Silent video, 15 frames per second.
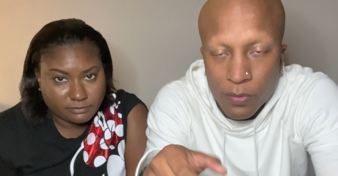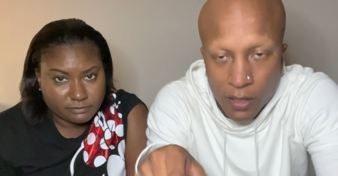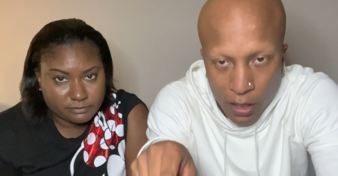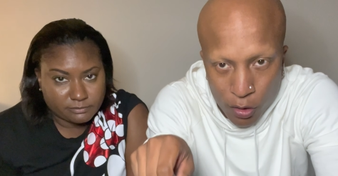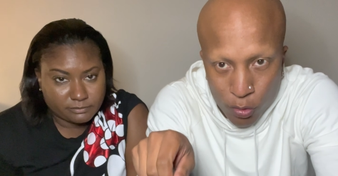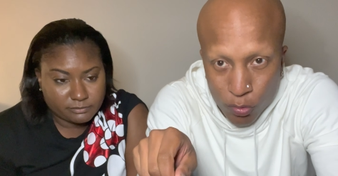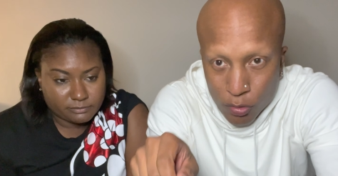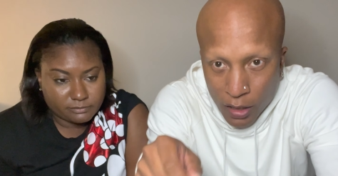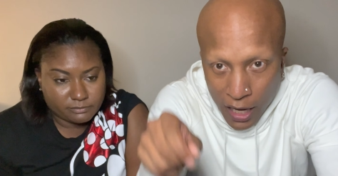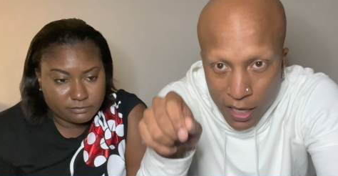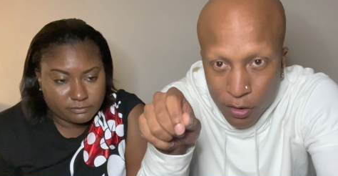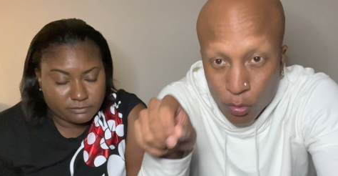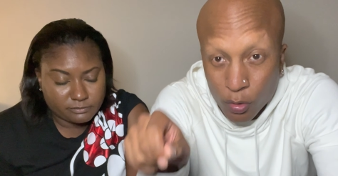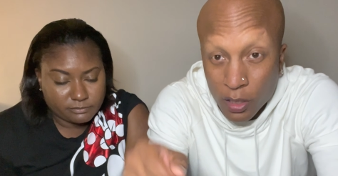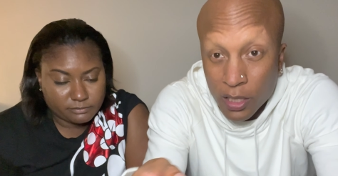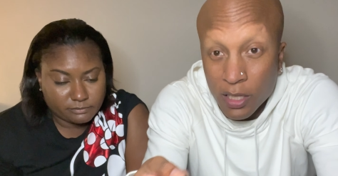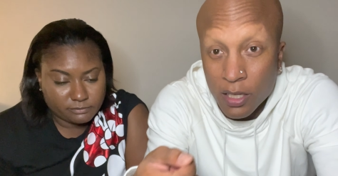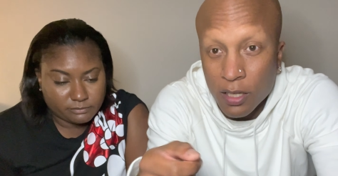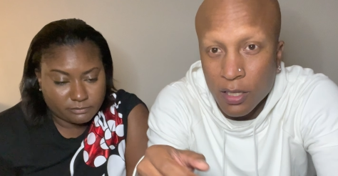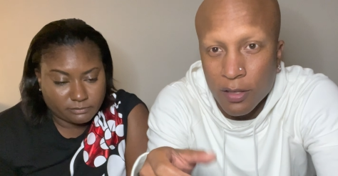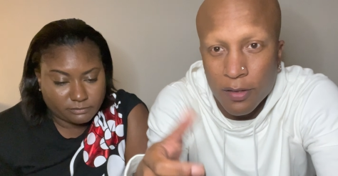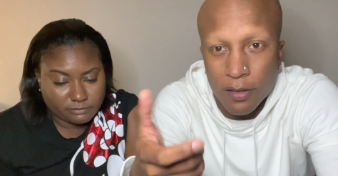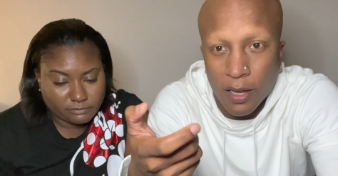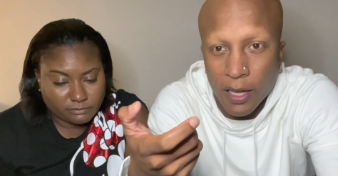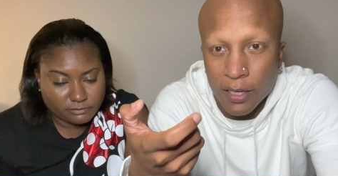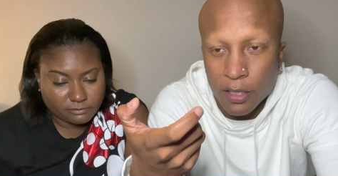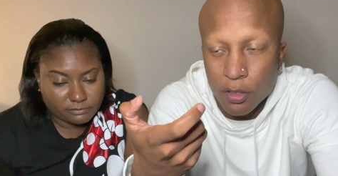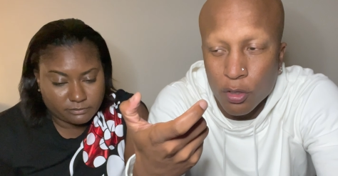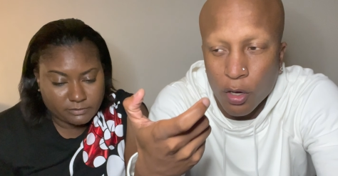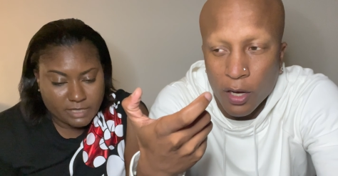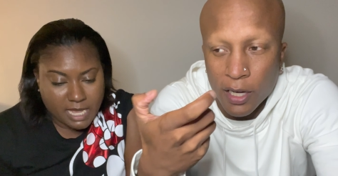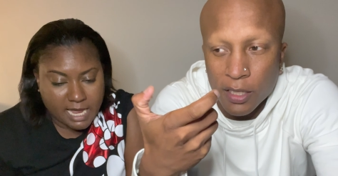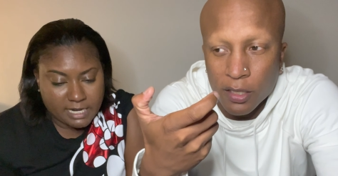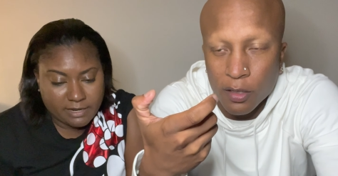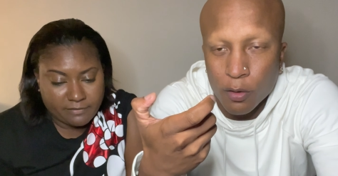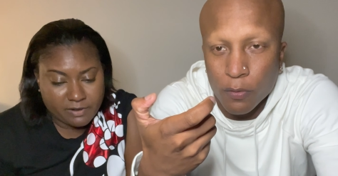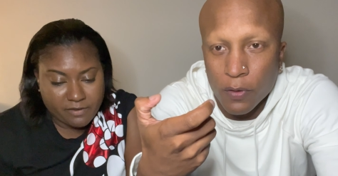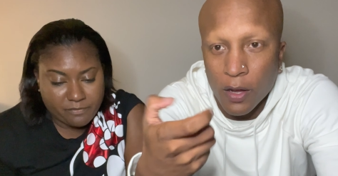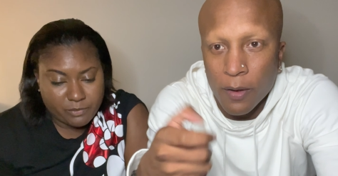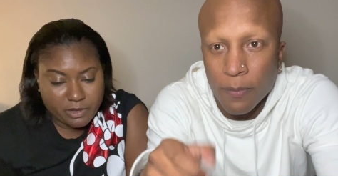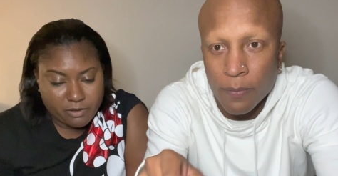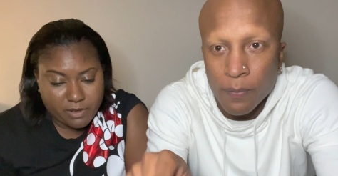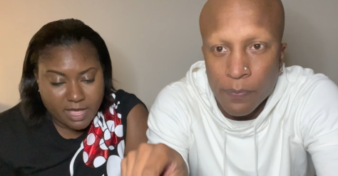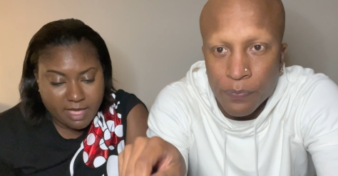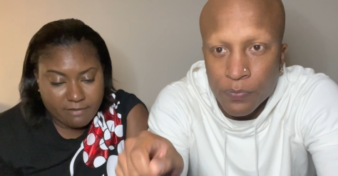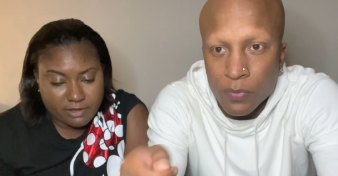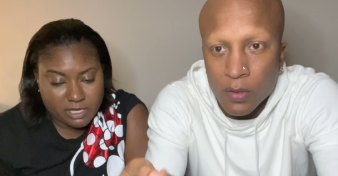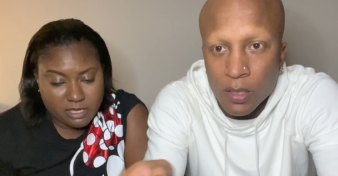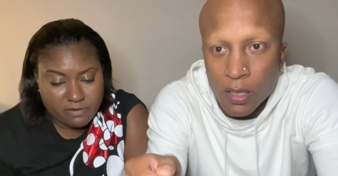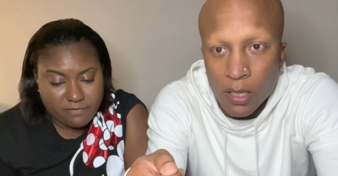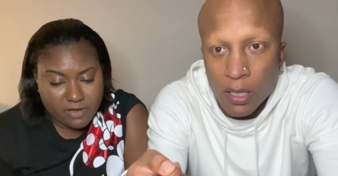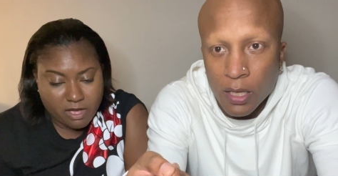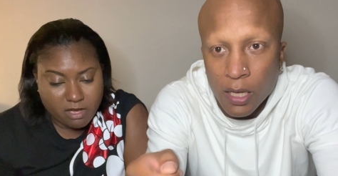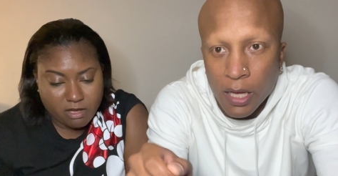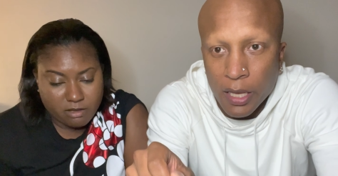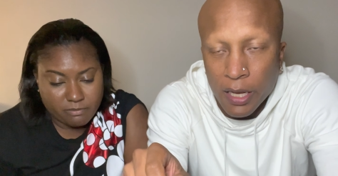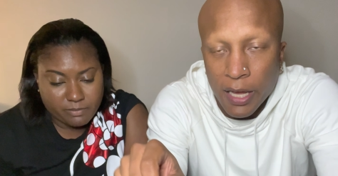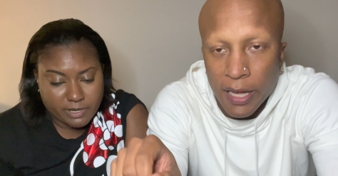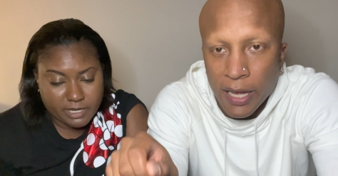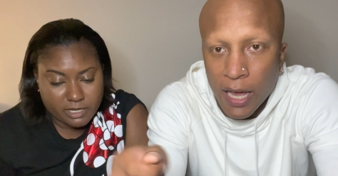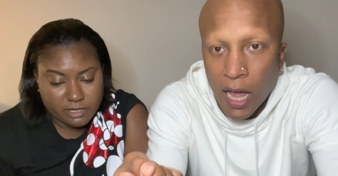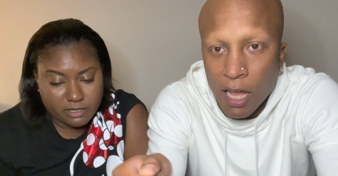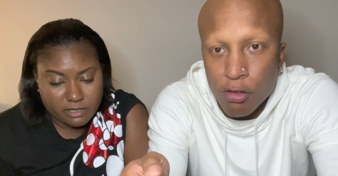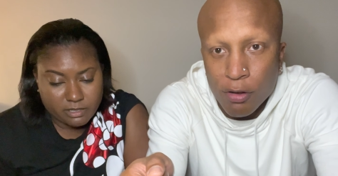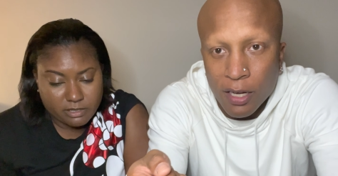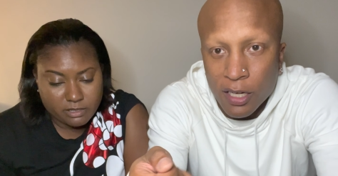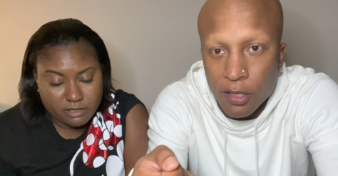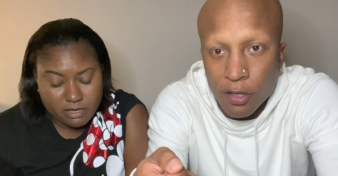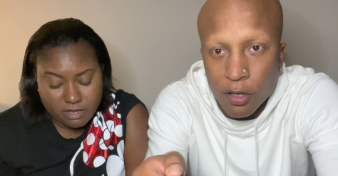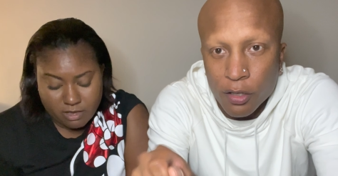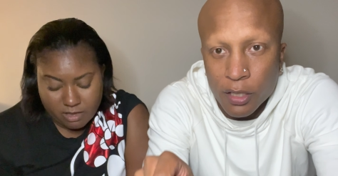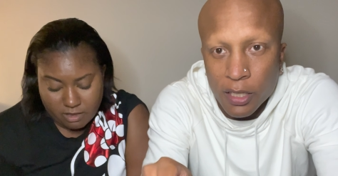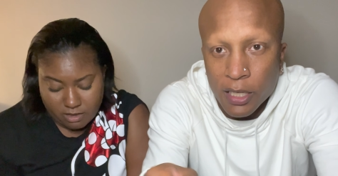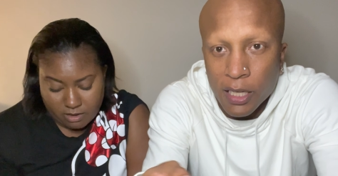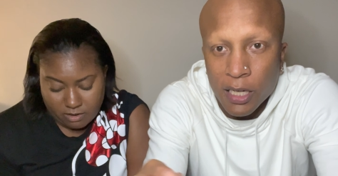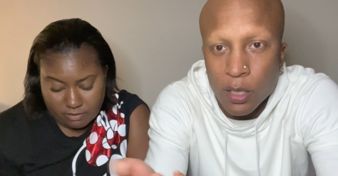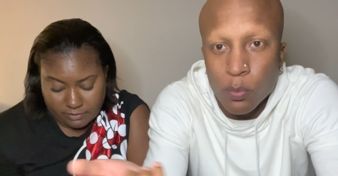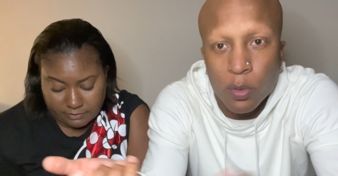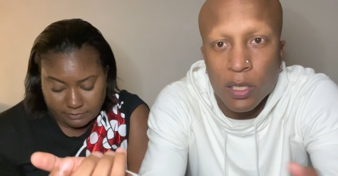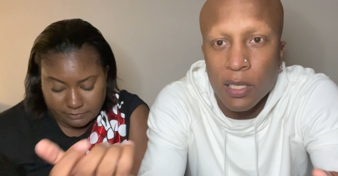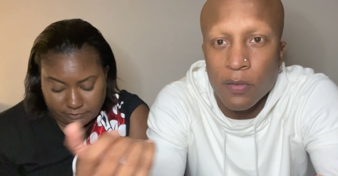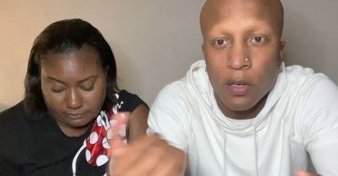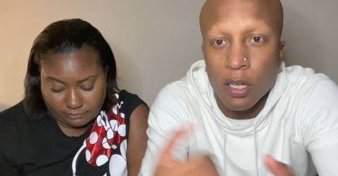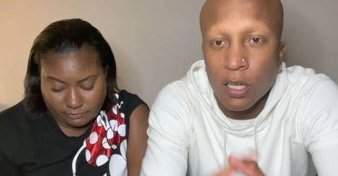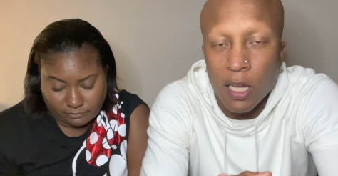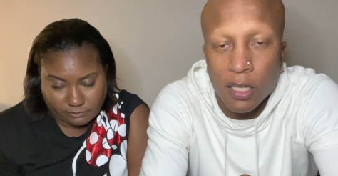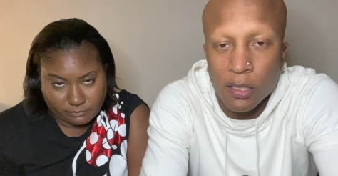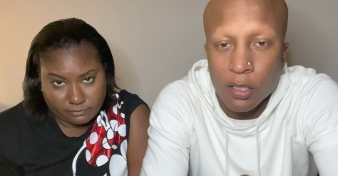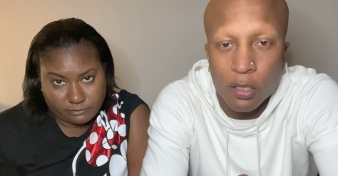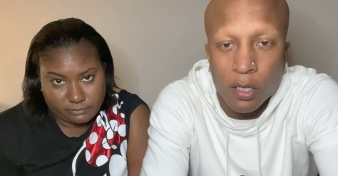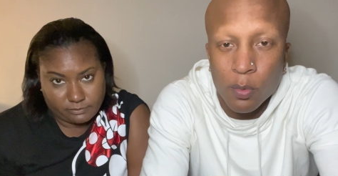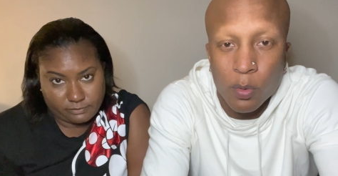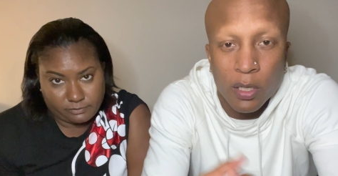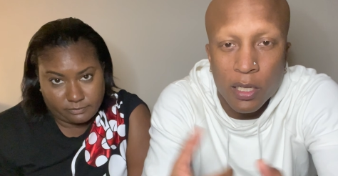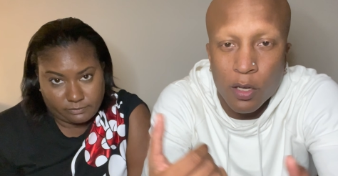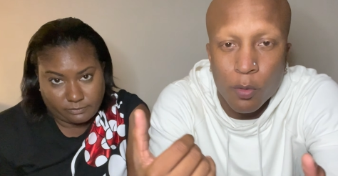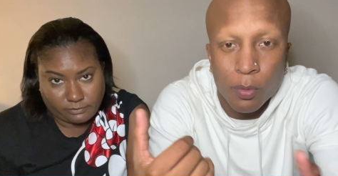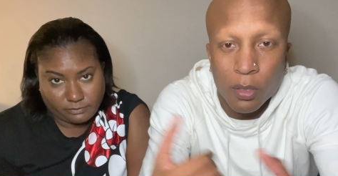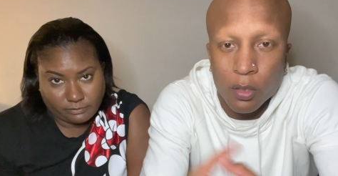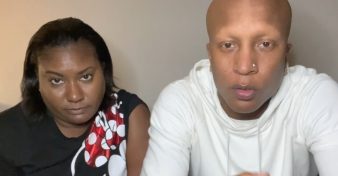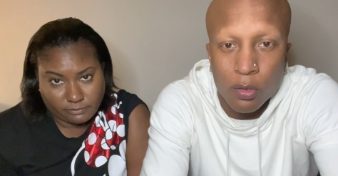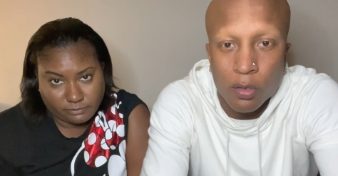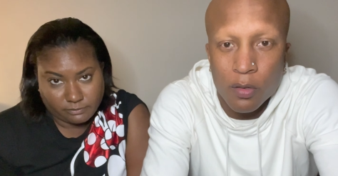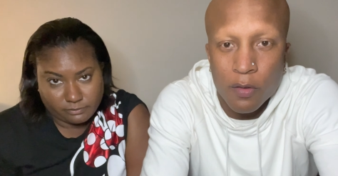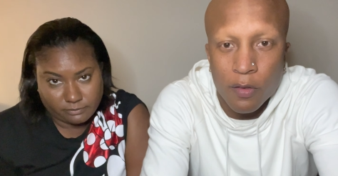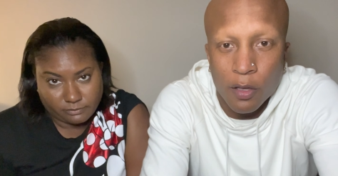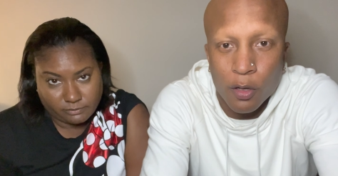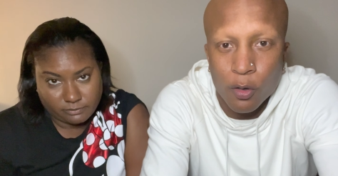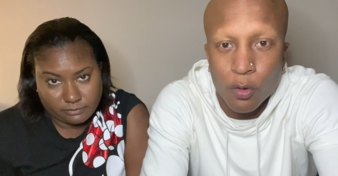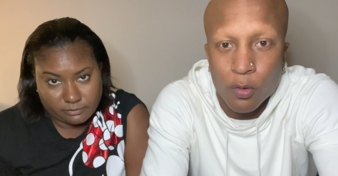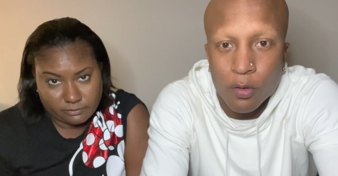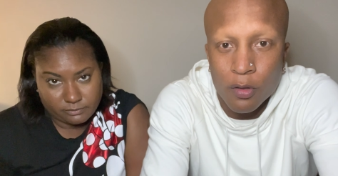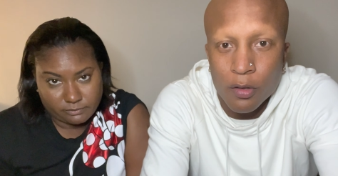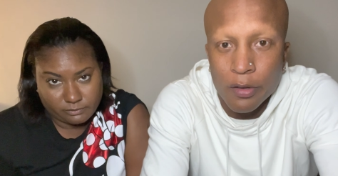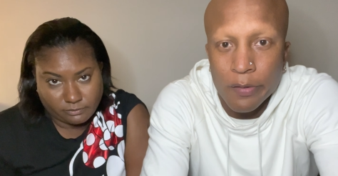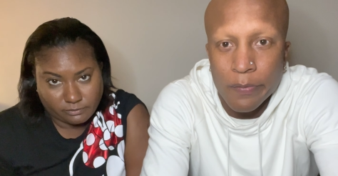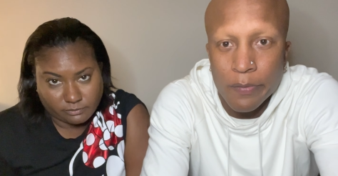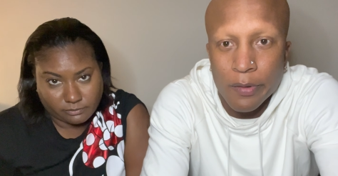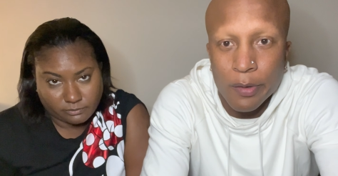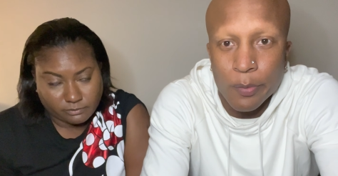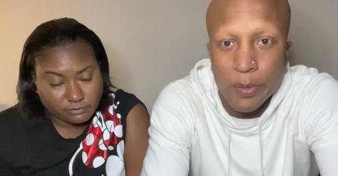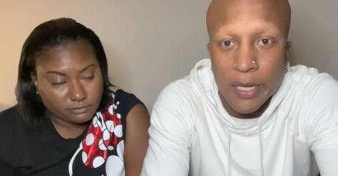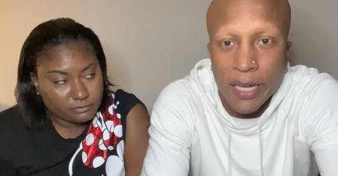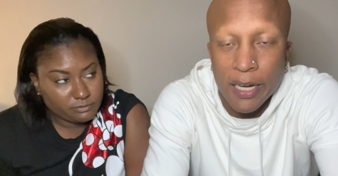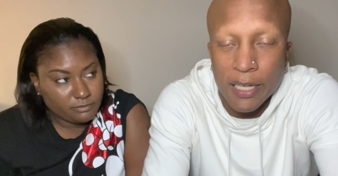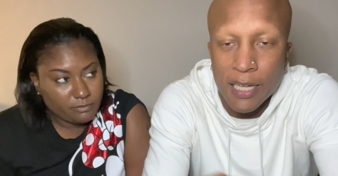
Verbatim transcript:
Speaker 1: that you the actual key, because it's like you know. Not even if
Speaker 2: we don't have a key
Speaker 1: fob. Like but I tried to turn it and it wouldn't even unlock the. It wouldn't even open the door. So we got to